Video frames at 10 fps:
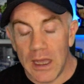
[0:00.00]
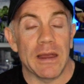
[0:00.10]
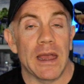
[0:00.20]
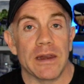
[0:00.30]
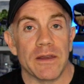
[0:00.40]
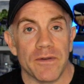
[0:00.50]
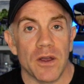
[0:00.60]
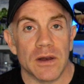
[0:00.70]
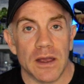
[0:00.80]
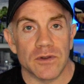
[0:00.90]
any
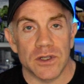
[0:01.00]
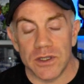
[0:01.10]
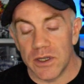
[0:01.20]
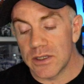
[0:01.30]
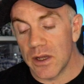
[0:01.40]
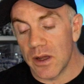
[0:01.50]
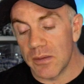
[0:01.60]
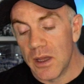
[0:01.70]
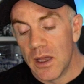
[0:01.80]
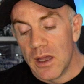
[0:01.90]
phone after a certain time.
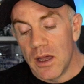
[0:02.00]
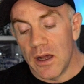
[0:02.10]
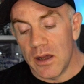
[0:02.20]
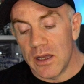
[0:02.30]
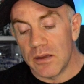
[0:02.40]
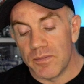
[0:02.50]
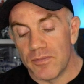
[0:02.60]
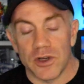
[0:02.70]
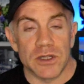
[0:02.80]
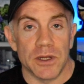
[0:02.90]
I
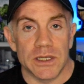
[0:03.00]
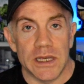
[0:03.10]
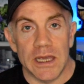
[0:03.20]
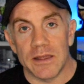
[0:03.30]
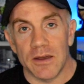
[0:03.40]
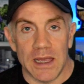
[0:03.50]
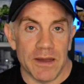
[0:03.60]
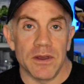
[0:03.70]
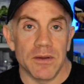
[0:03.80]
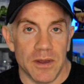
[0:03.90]
brush my teeth, I have
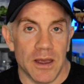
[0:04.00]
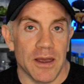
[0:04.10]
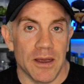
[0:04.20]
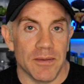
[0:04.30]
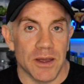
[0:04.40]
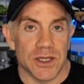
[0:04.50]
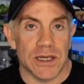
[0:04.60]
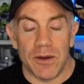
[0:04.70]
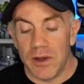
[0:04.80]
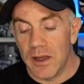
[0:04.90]
a, uh, a
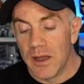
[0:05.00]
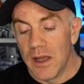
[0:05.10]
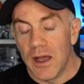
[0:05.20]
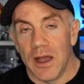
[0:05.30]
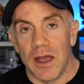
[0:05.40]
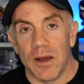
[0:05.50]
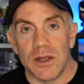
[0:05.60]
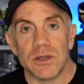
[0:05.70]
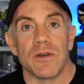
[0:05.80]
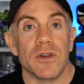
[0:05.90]
shower, uh, I
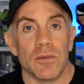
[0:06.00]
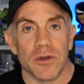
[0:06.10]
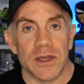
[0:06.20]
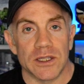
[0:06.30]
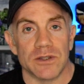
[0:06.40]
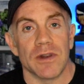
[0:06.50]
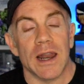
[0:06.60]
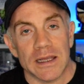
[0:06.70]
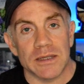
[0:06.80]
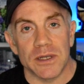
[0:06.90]
do a few more things to
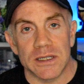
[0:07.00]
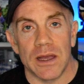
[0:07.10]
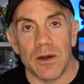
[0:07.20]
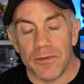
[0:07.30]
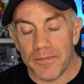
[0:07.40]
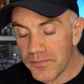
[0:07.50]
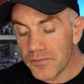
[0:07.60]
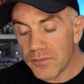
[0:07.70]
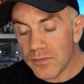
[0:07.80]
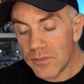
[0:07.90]
relax myself.
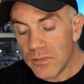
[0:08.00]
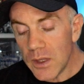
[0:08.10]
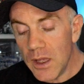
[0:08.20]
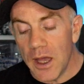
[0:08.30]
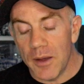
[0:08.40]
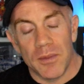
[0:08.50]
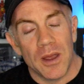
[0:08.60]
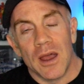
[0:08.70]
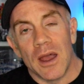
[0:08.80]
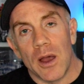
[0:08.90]
Um,
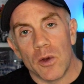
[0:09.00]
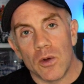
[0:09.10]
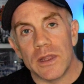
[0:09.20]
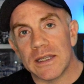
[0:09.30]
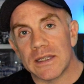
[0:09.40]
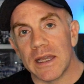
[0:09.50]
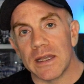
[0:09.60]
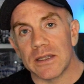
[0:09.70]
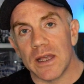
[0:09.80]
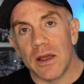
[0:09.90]
and all these
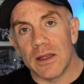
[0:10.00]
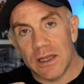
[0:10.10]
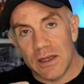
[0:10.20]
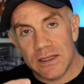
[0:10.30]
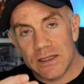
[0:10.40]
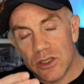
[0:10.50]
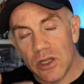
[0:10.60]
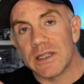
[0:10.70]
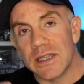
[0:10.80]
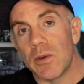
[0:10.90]
things are, are
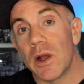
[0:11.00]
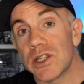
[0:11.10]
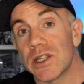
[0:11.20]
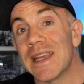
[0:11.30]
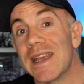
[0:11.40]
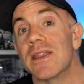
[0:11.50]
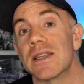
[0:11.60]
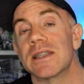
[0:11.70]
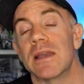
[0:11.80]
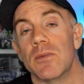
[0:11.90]
done sequentially in the same